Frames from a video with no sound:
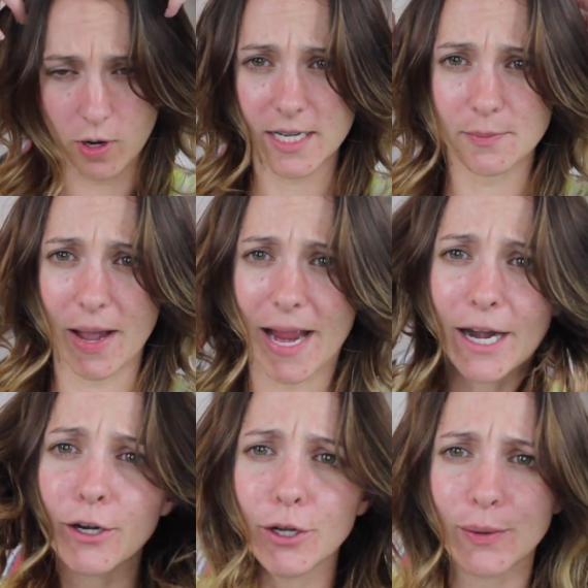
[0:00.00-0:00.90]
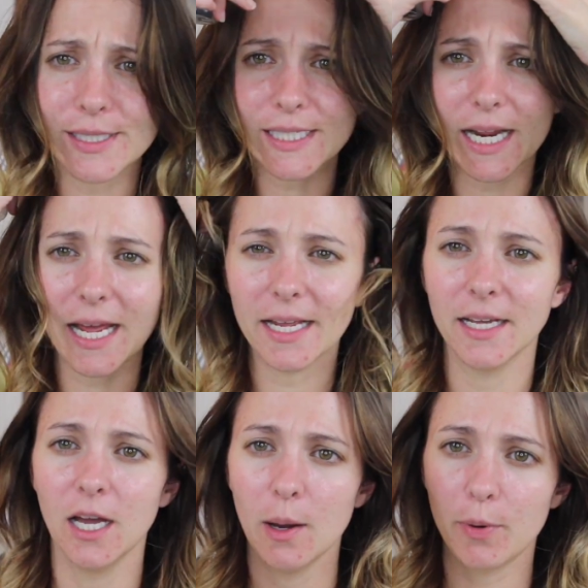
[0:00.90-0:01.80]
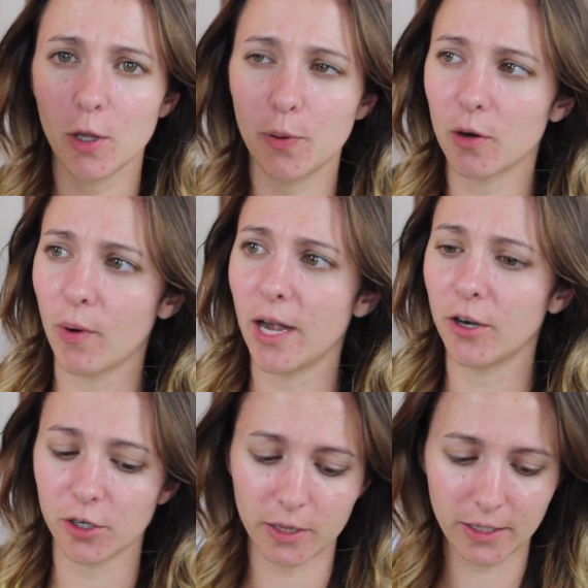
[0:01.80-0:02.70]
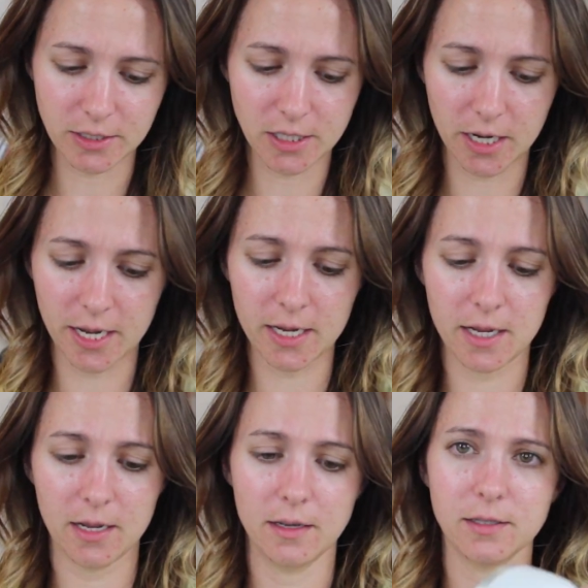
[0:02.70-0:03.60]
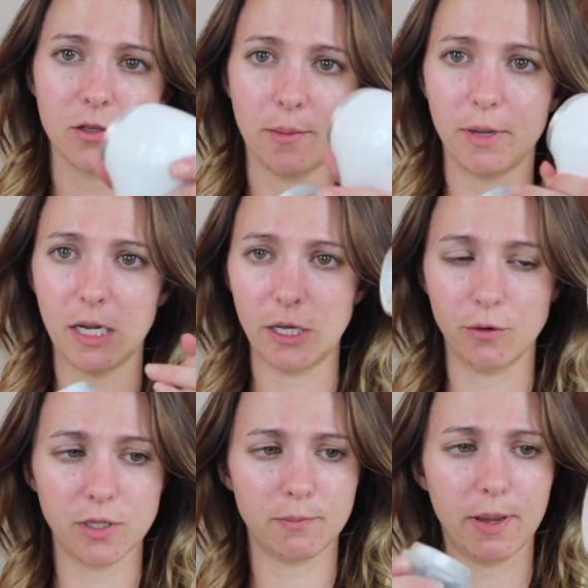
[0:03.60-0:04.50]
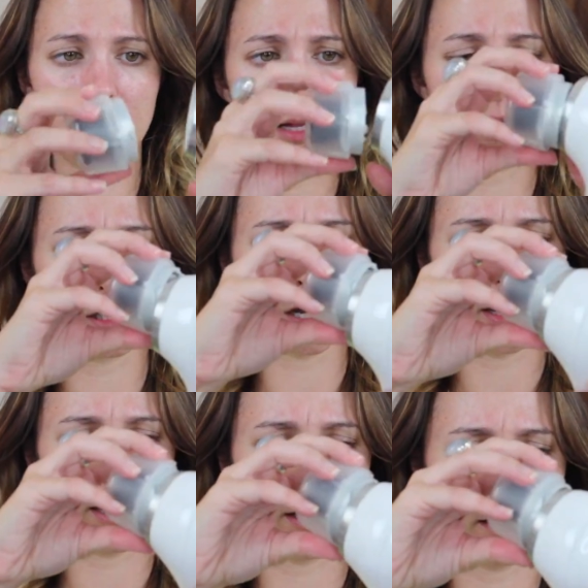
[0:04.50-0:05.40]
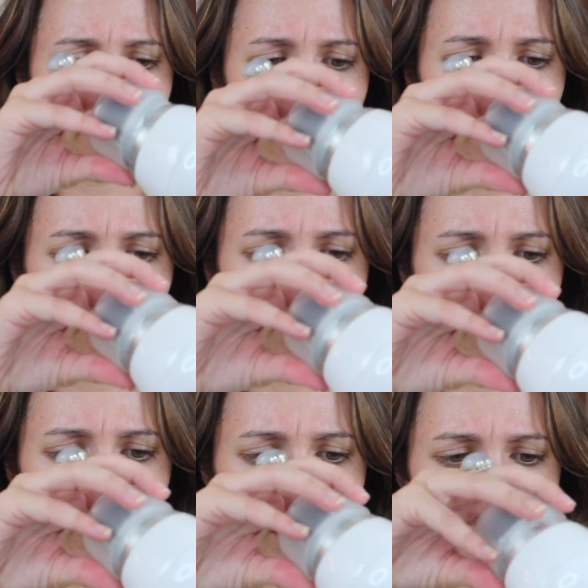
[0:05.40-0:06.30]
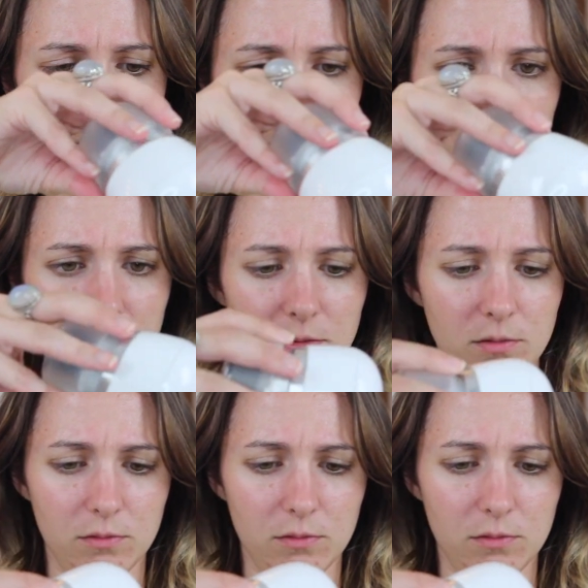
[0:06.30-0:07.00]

What is my hair doing today? But you put it right on your Clarisonic. So I'm going to use my Clarisonic. I forget which one this is called.